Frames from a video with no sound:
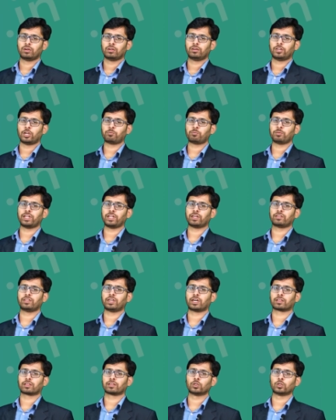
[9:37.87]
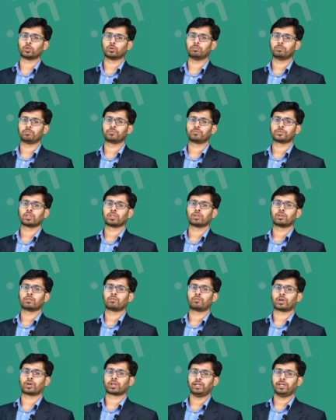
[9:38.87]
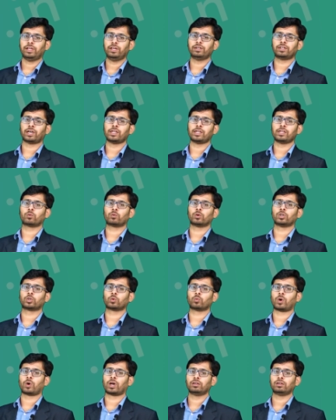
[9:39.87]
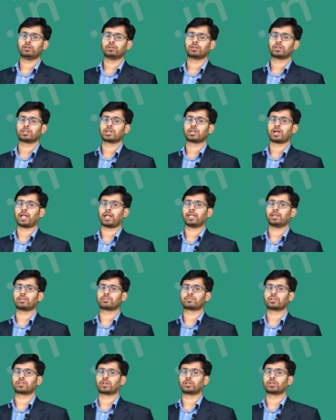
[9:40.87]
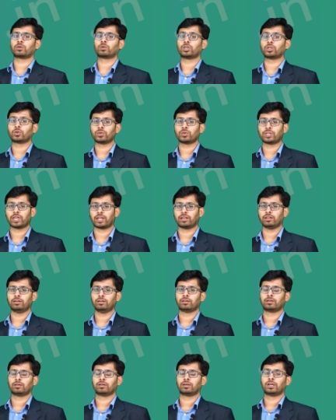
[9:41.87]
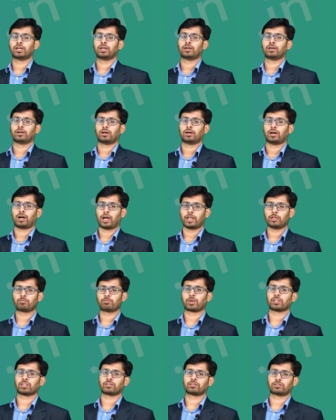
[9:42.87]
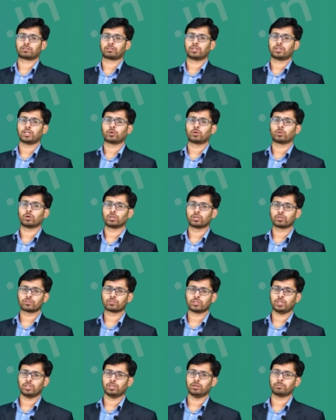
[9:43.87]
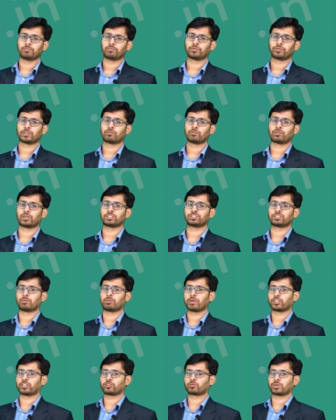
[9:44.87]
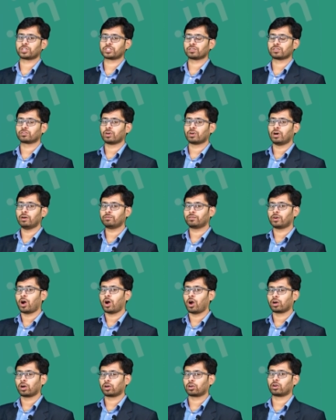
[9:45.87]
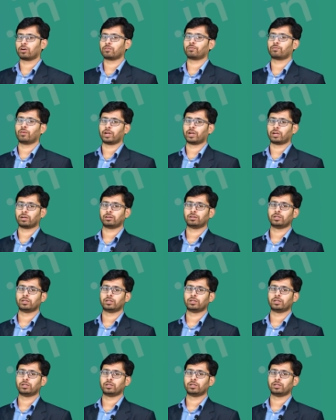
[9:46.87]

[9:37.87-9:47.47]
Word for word: Let me take the another loop. For int I equal to one, I less than or equal to n, I plus equal to c, for some expressions of order of one.